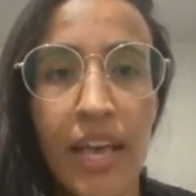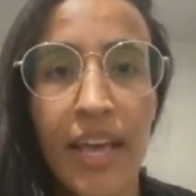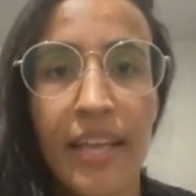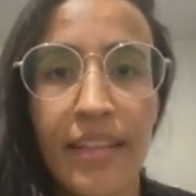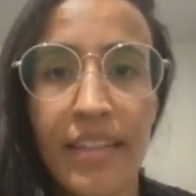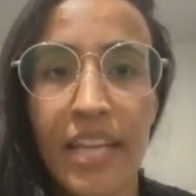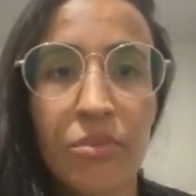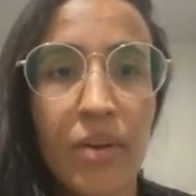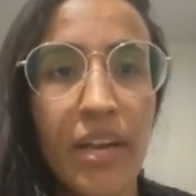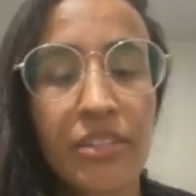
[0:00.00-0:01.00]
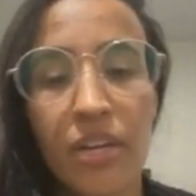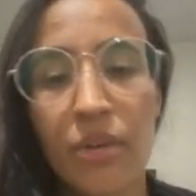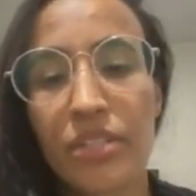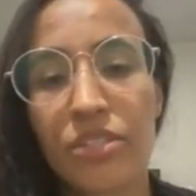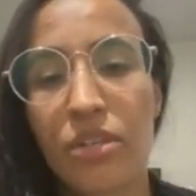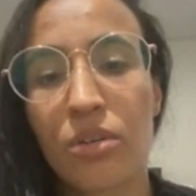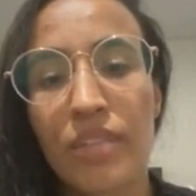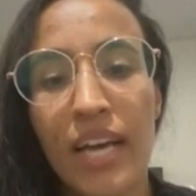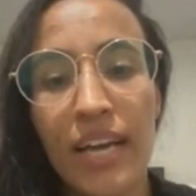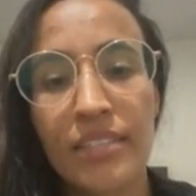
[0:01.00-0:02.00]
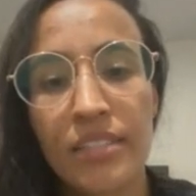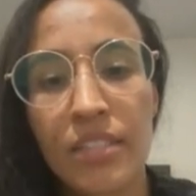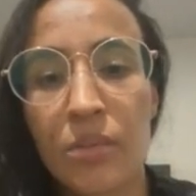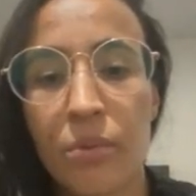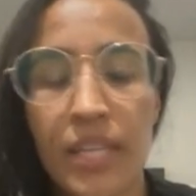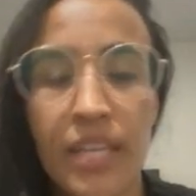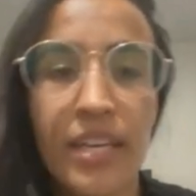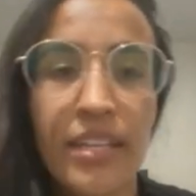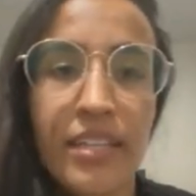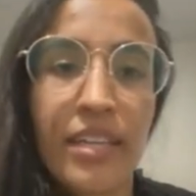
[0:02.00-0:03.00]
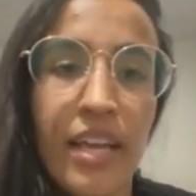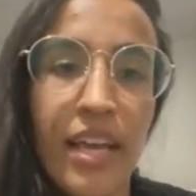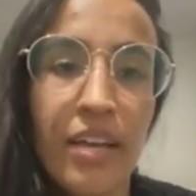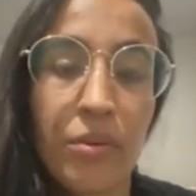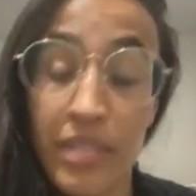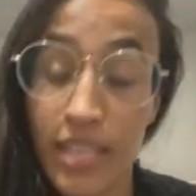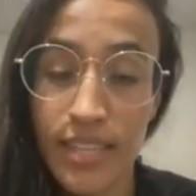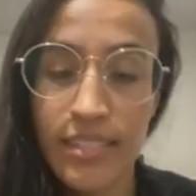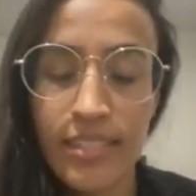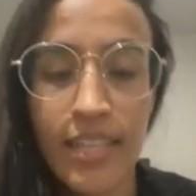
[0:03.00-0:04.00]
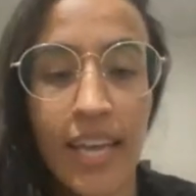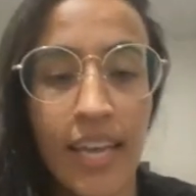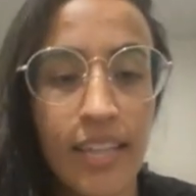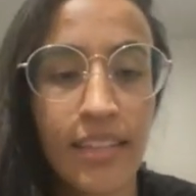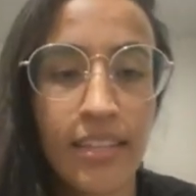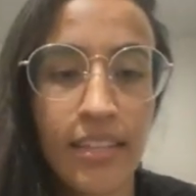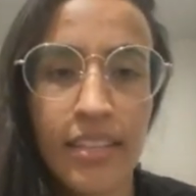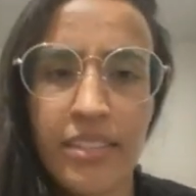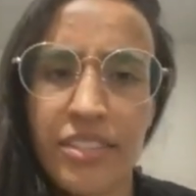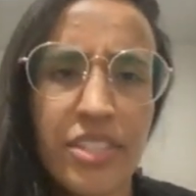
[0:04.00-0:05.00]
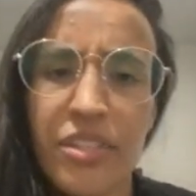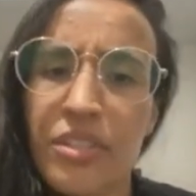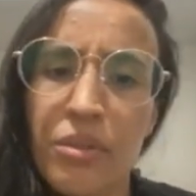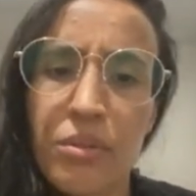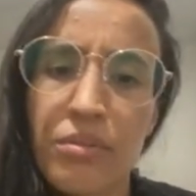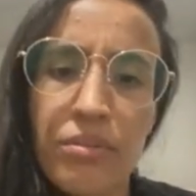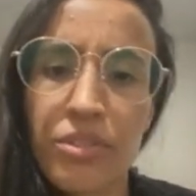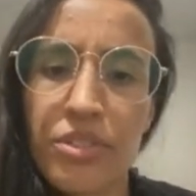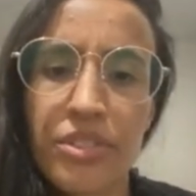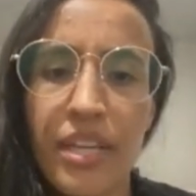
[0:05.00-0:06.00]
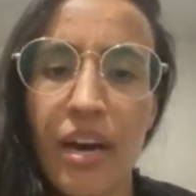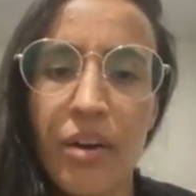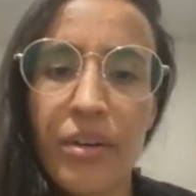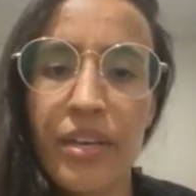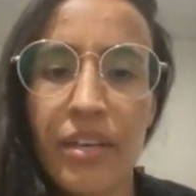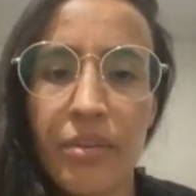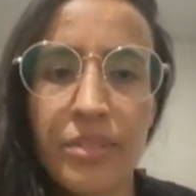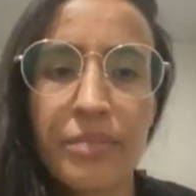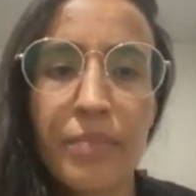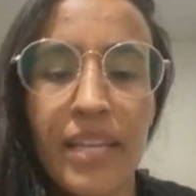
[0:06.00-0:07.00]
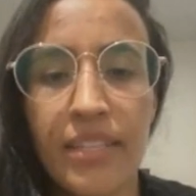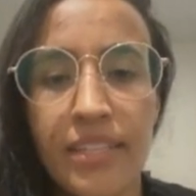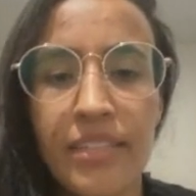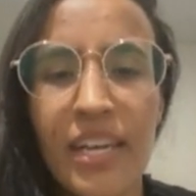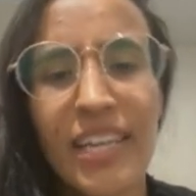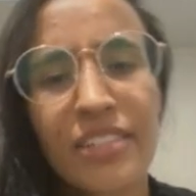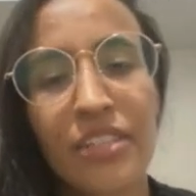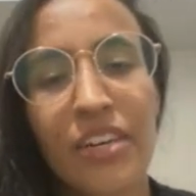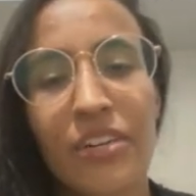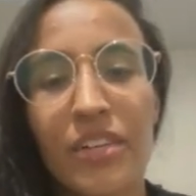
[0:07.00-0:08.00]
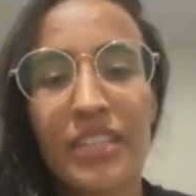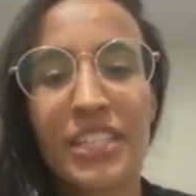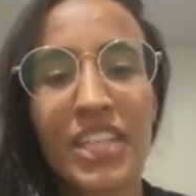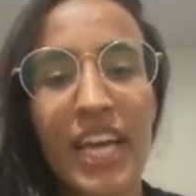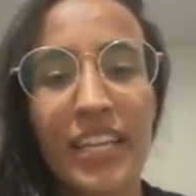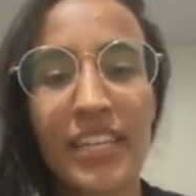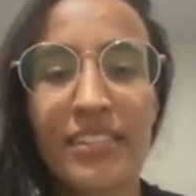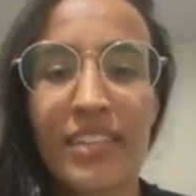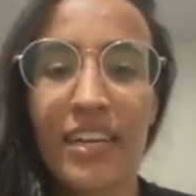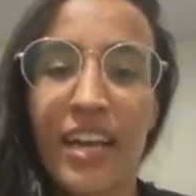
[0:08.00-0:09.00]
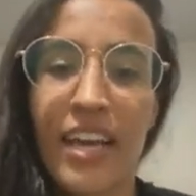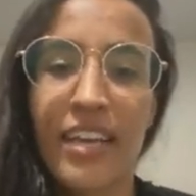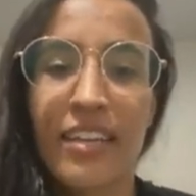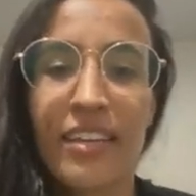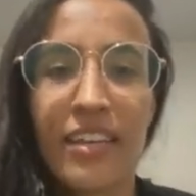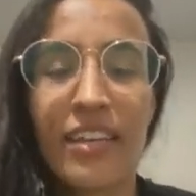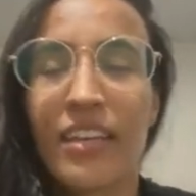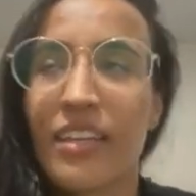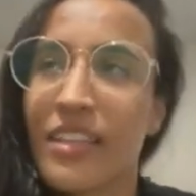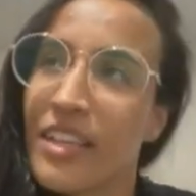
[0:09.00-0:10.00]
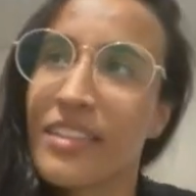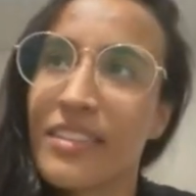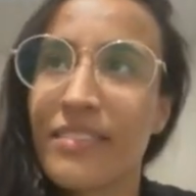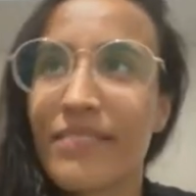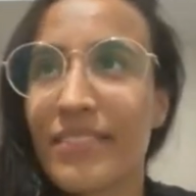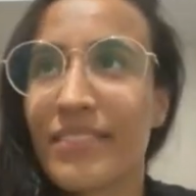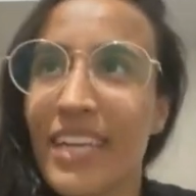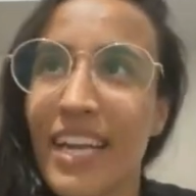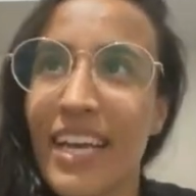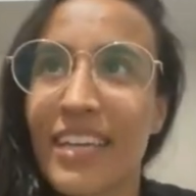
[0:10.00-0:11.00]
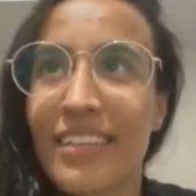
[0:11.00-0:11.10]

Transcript: and he's always so nice with us, and it's just cool to see how he respect us. Because the Chinese are like not, they're like